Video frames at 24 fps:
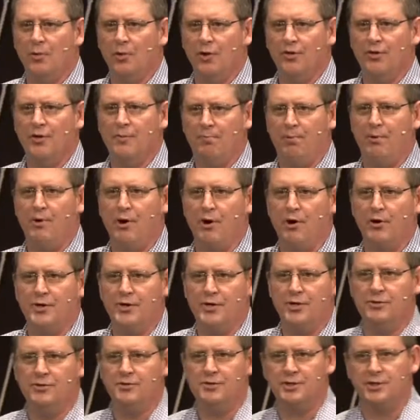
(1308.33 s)
The word that
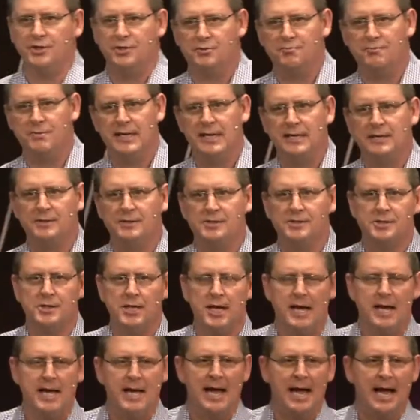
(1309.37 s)
Paul uses
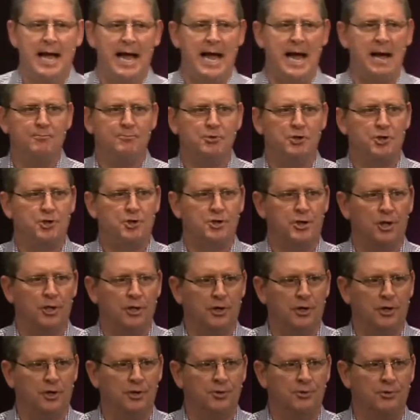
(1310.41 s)
means
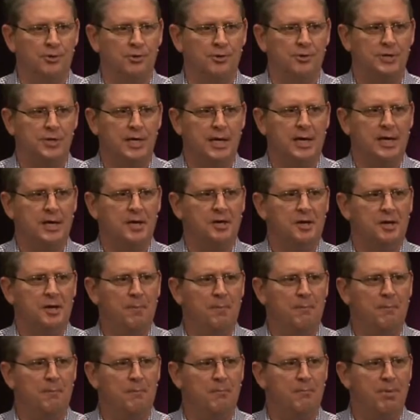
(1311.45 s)
absolute,
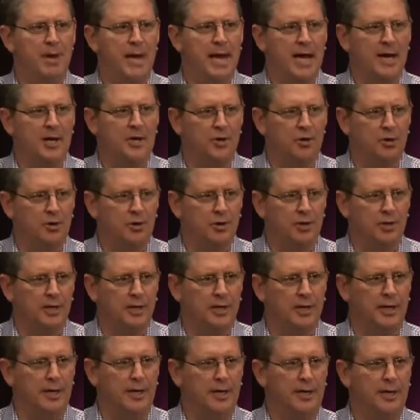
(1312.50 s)

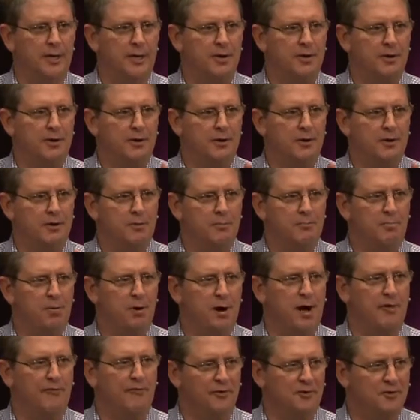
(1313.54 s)
beggarly
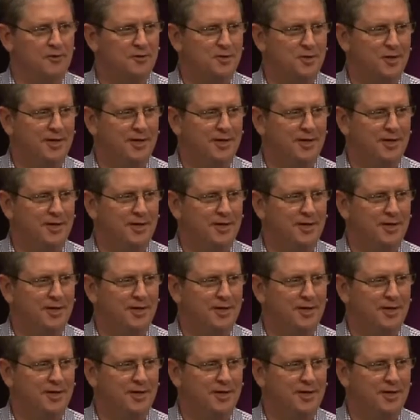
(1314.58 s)
poverty.